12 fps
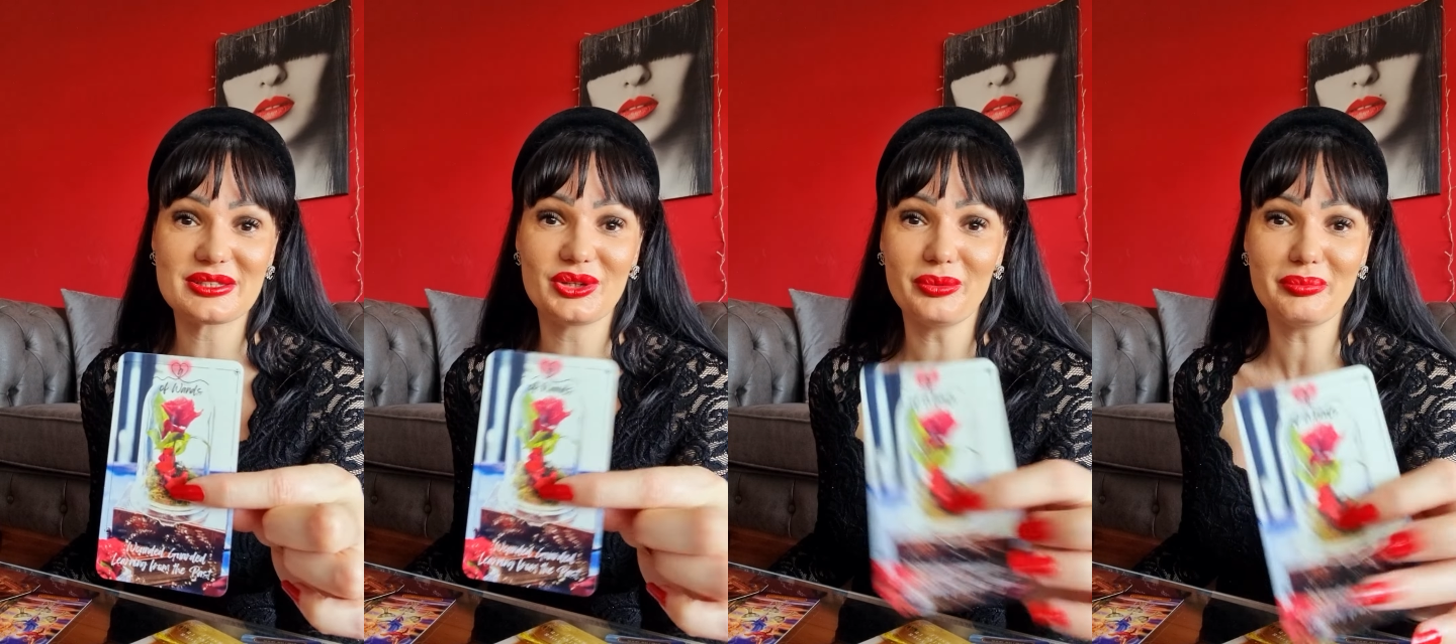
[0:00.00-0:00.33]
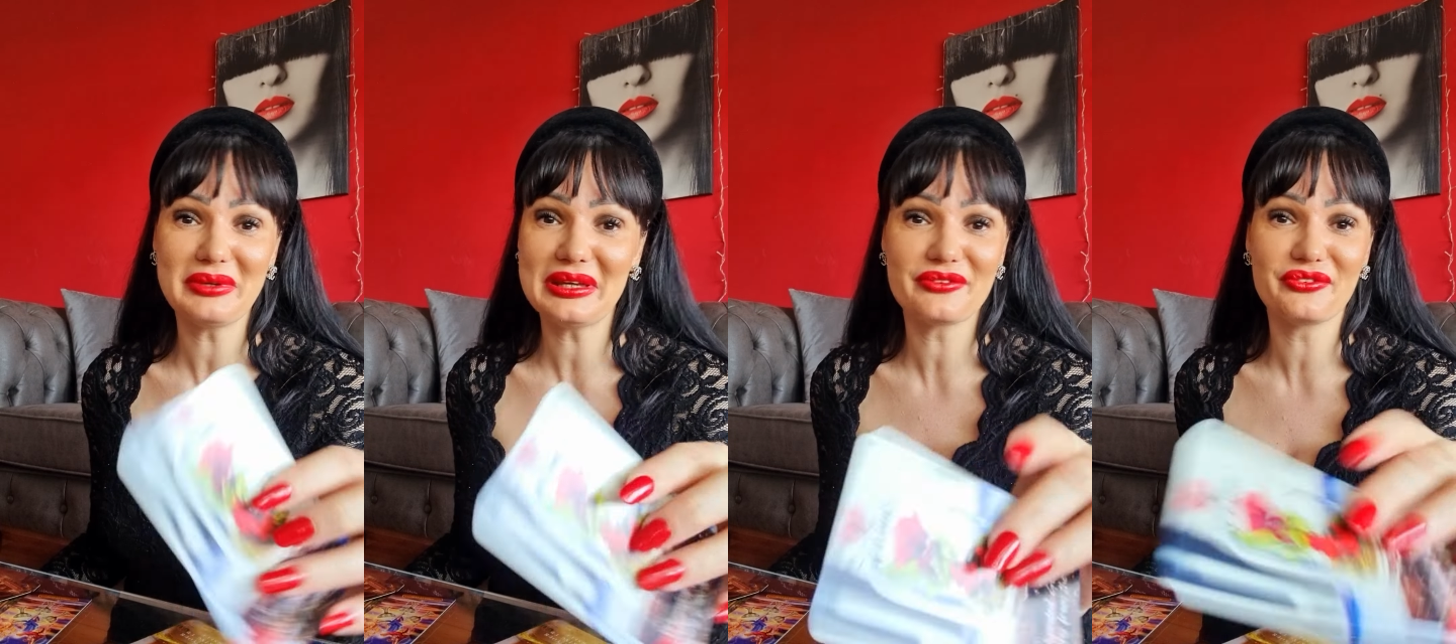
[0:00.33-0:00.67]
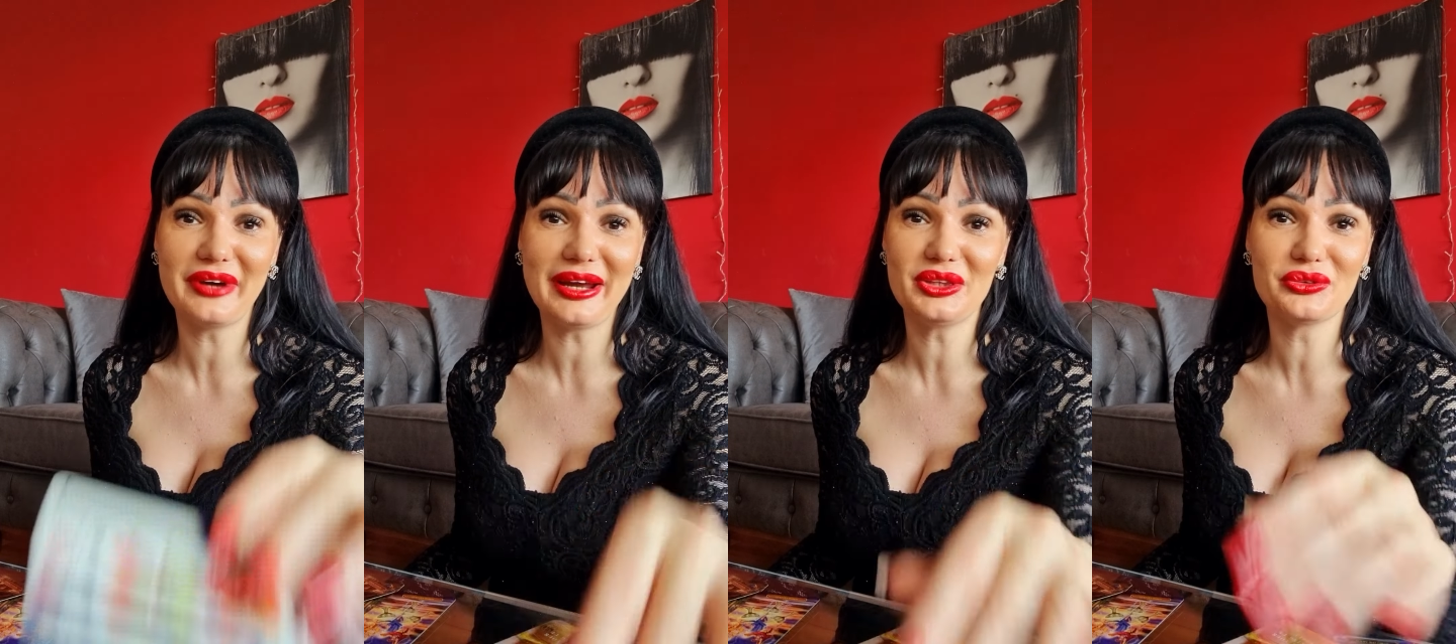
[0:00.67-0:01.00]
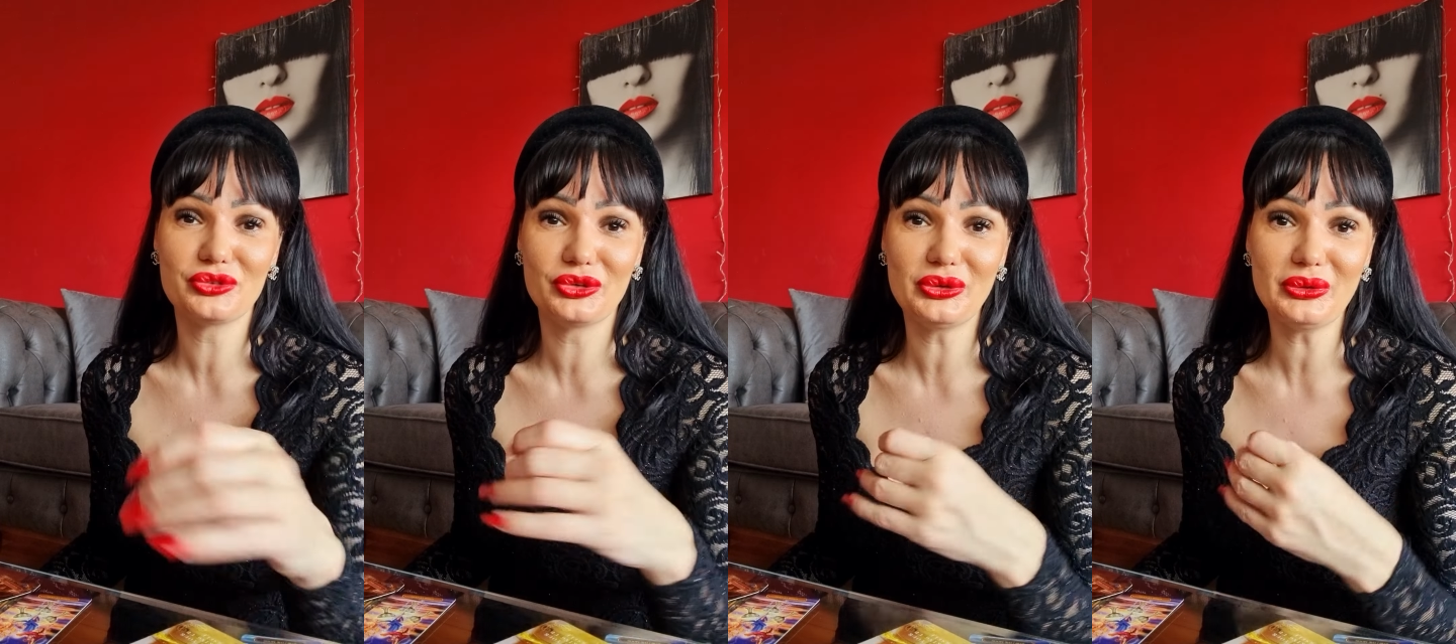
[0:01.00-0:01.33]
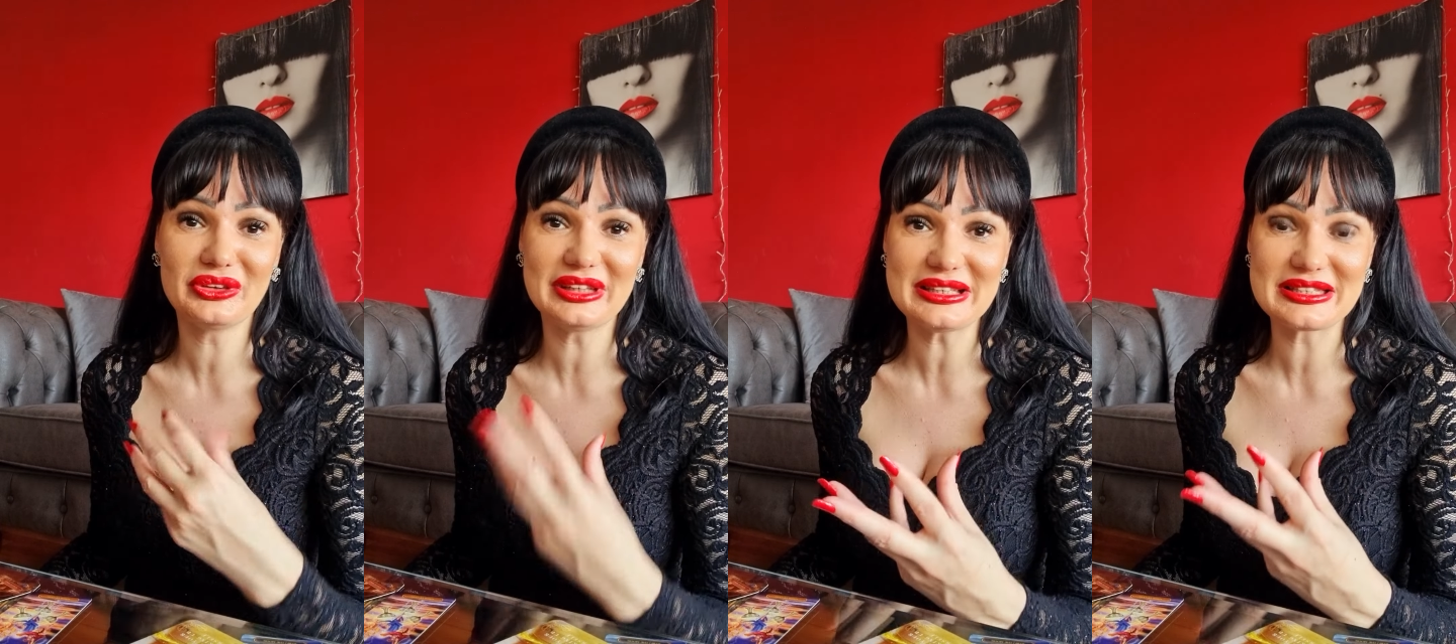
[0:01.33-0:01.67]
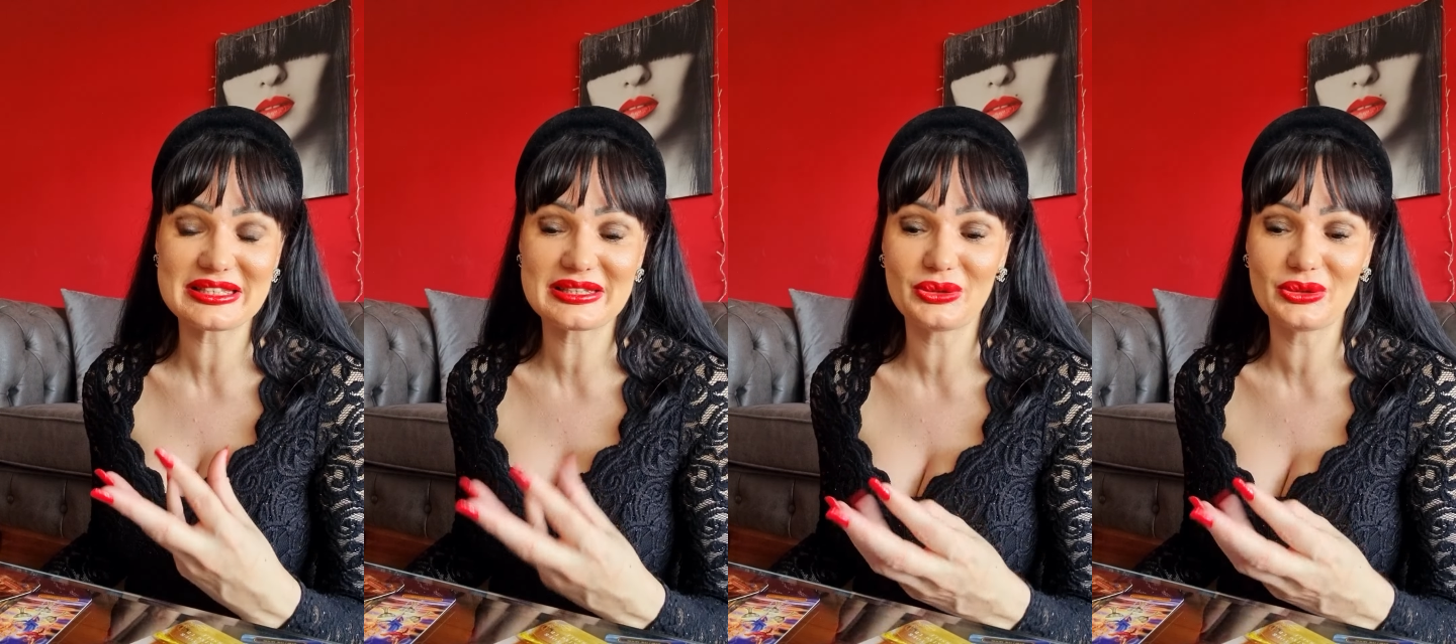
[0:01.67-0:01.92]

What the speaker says: Don't be afraid to do this.